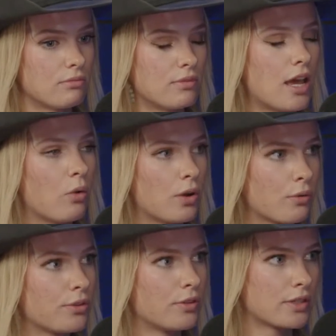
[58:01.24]

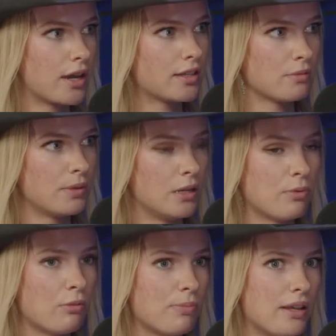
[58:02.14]
network with those kinds of
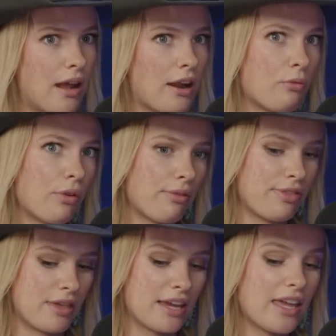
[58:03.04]
people. But
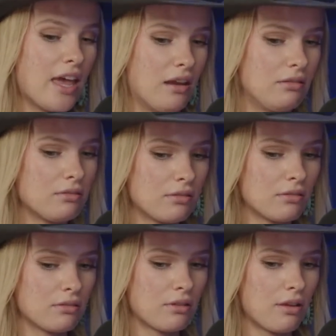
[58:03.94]
again,
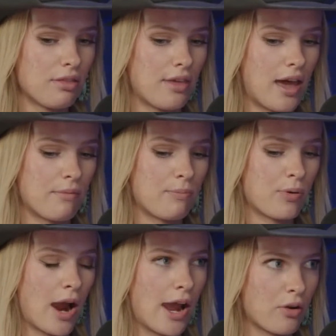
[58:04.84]
that
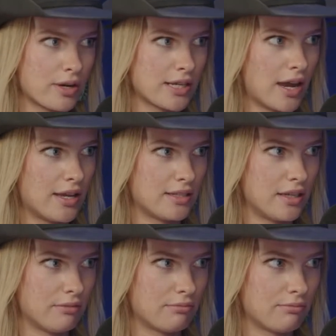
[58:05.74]

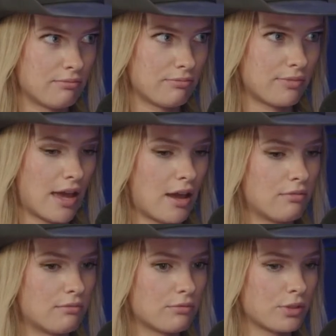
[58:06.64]
prioritizing
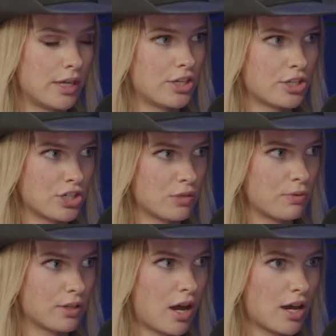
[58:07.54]
that relationship
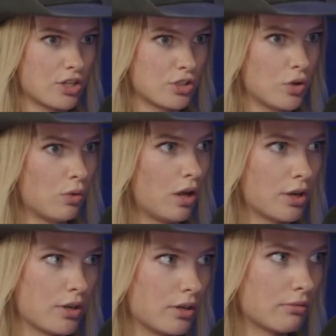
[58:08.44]
with God is no
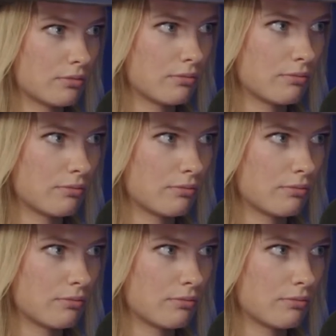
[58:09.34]
longer